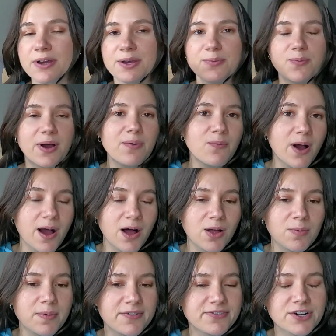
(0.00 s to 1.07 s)
It went
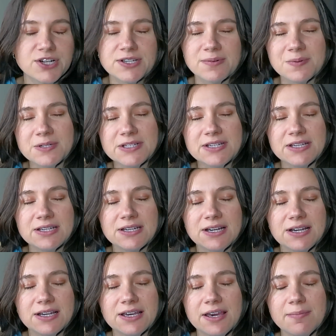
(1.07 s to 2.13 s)
well, but for some reason
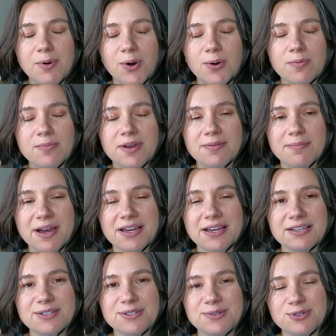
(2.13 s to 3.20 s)
I came home and my
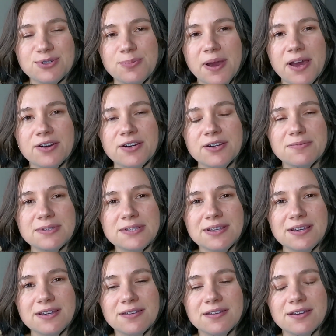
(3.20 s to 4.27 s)
social battery was
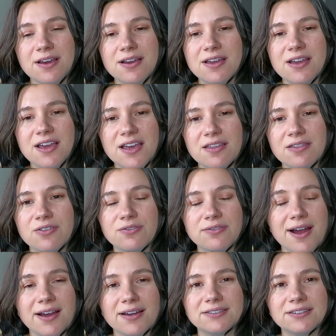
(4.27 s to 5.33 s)
like in the
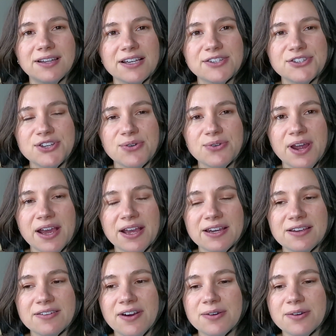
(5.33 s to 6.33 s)
red, like so negative.